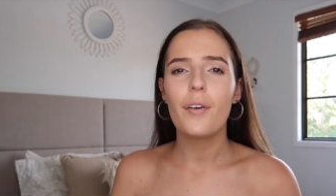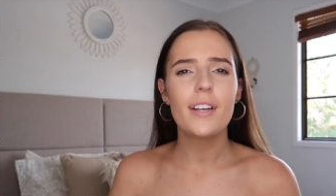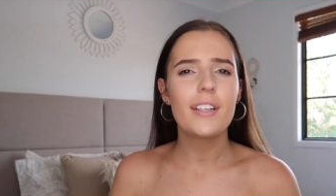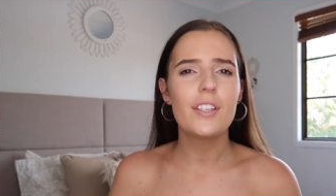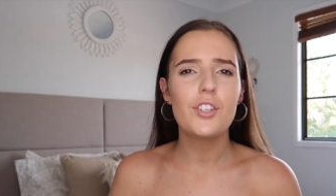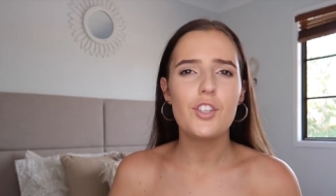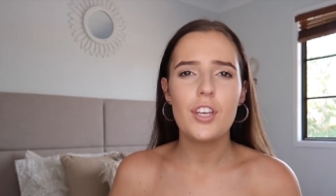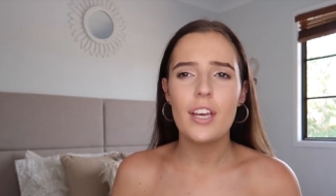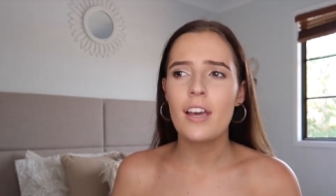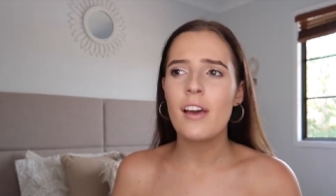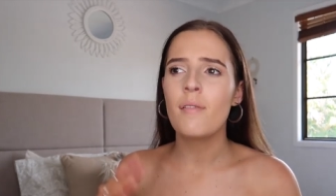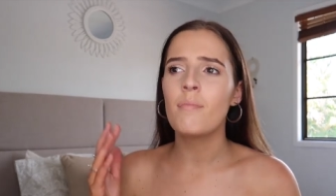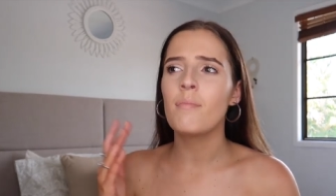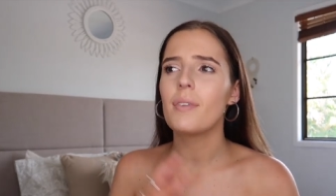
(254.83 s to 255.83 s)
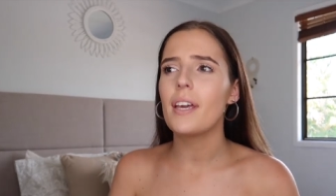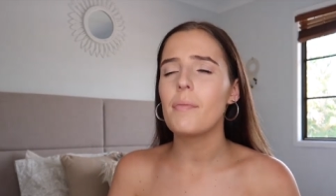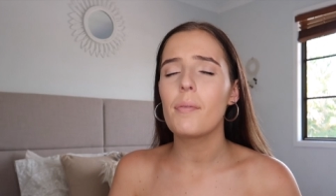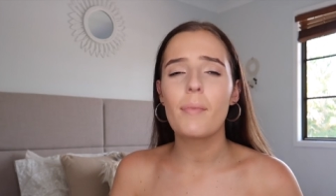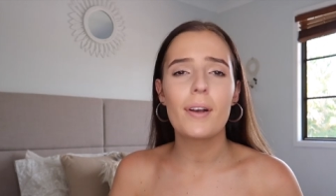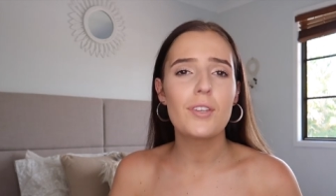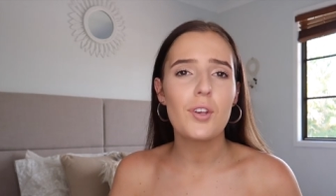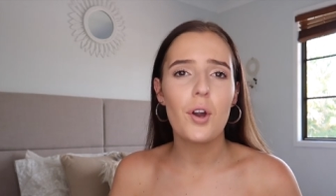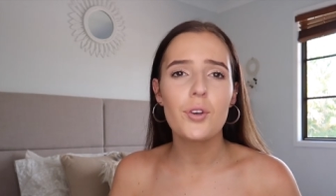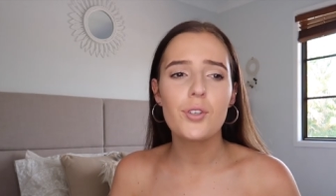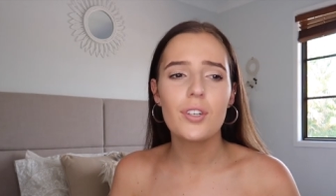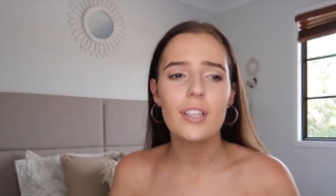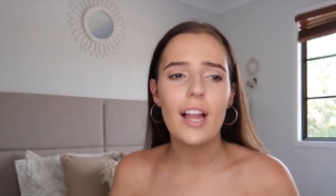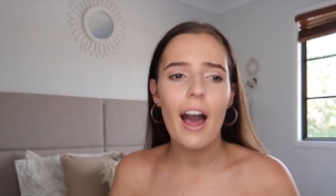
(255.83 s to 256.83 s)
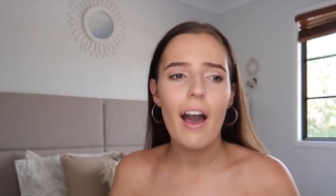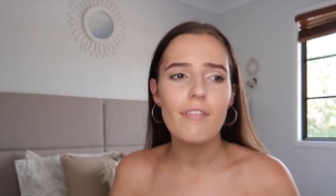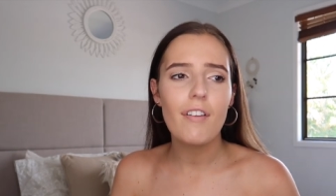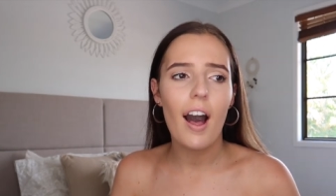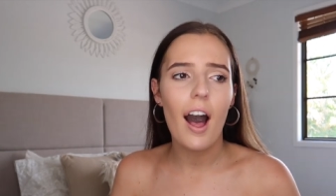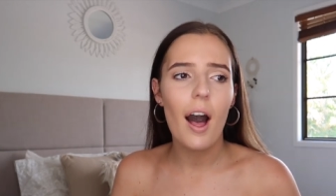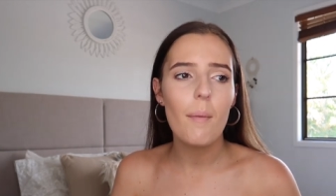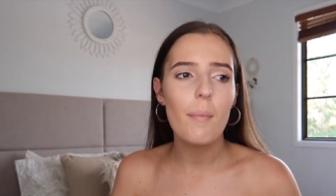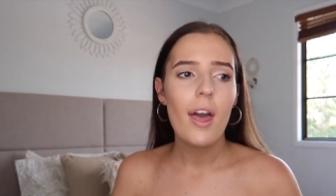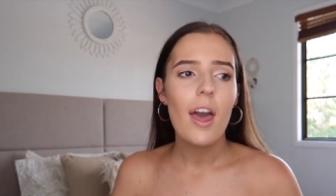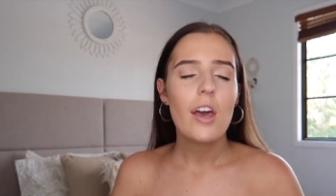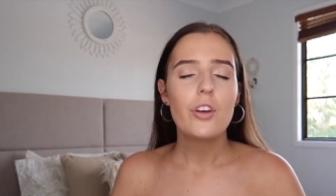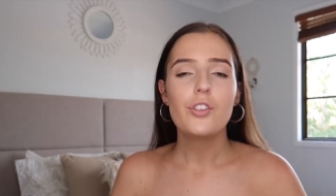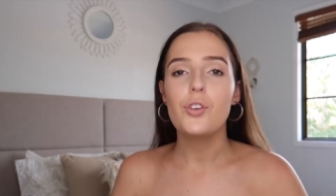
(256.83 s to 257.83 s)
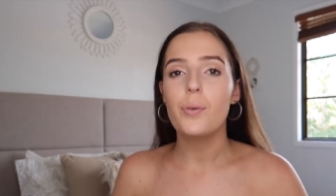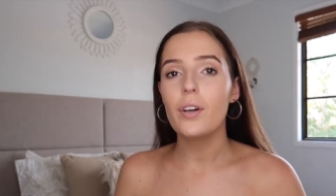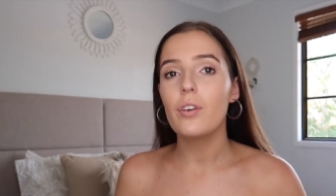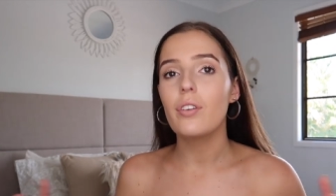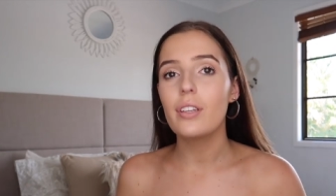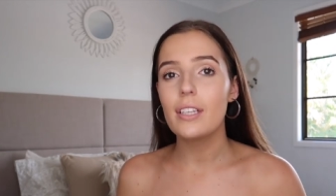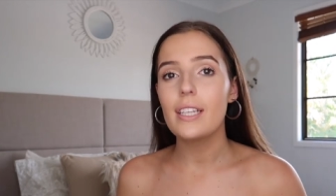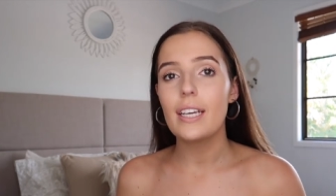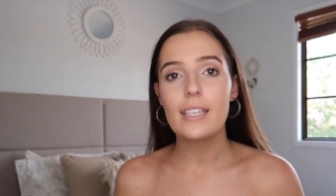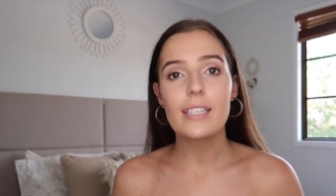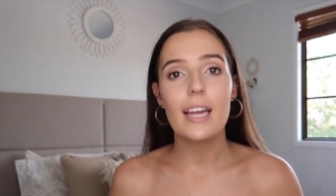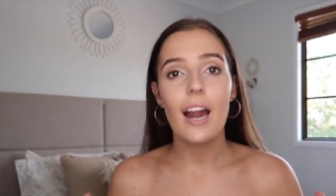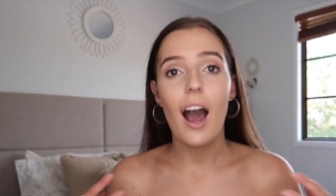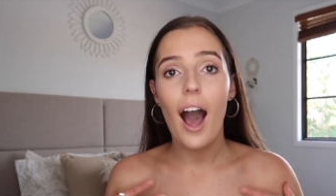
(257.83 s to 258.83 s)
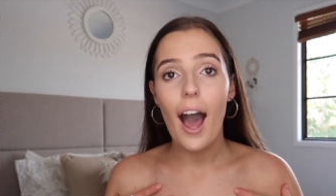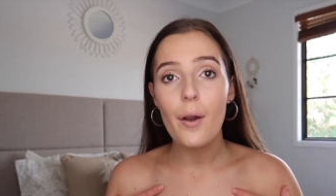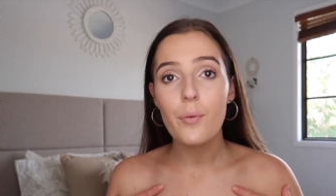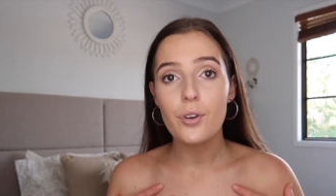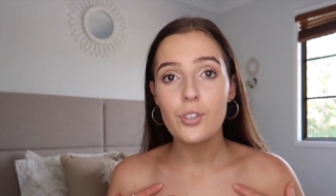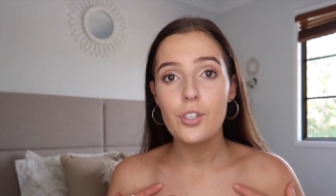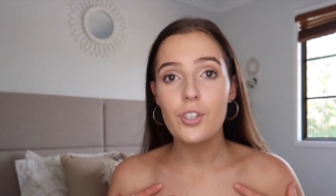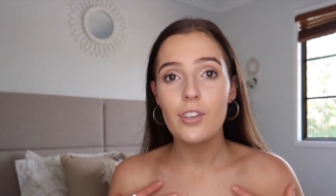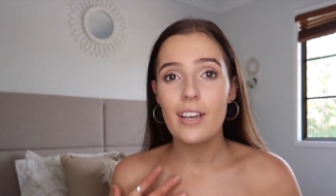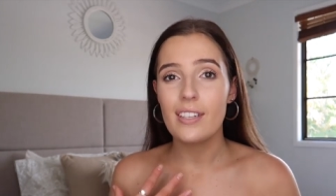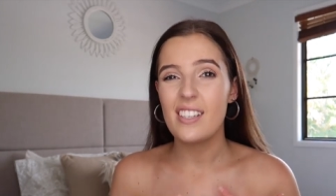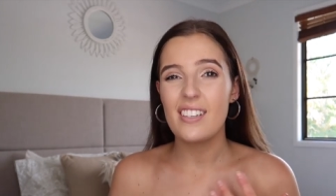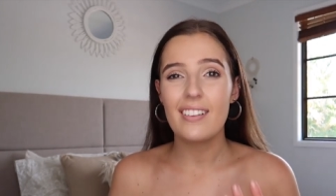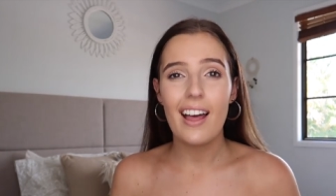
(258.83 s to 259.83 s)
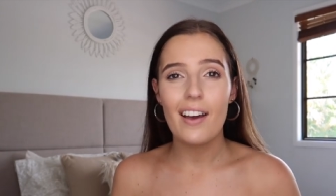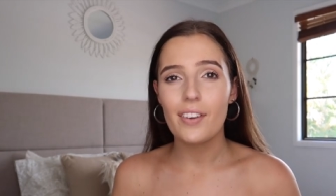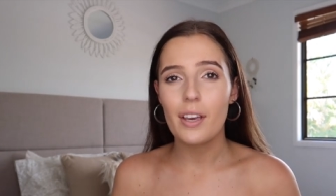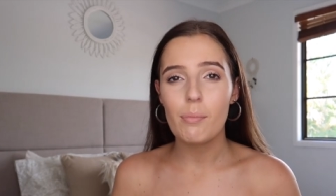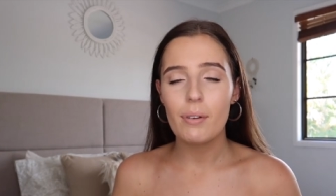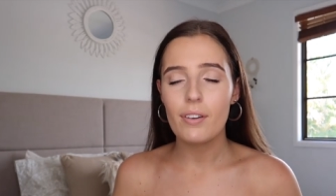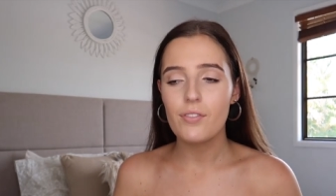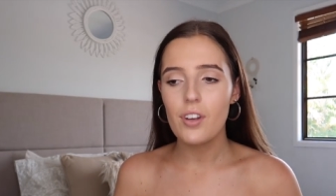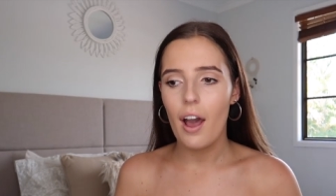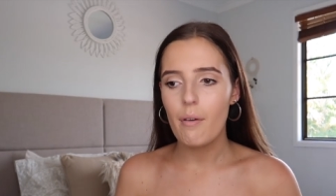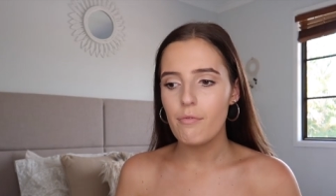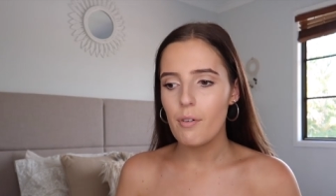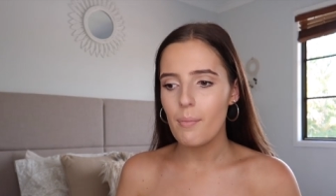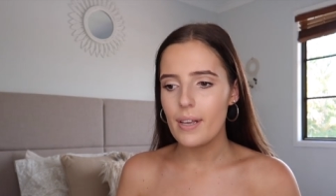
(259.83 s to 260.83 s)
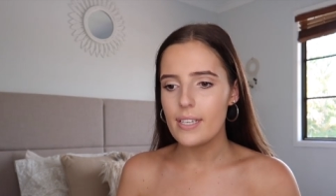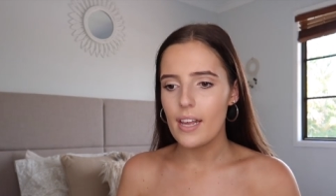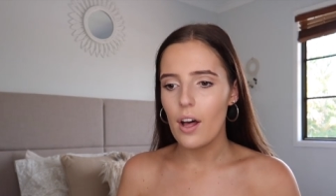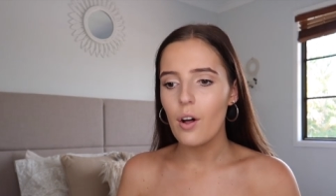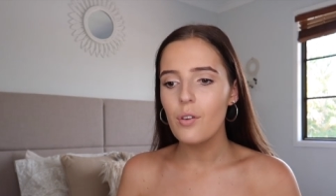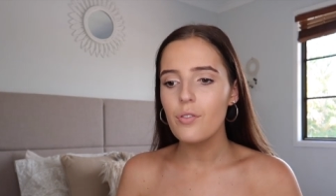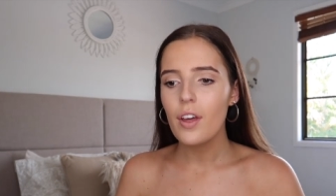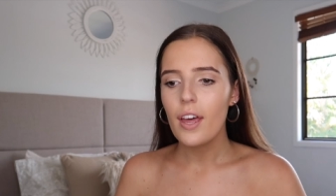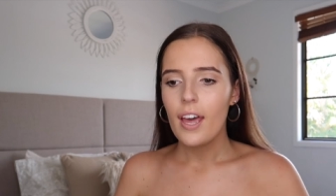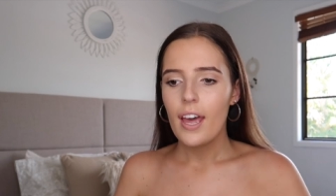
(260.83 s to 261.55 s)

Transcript: going to the gym keeping my social life up doing all the things that I want to do and still having a bit of time for myself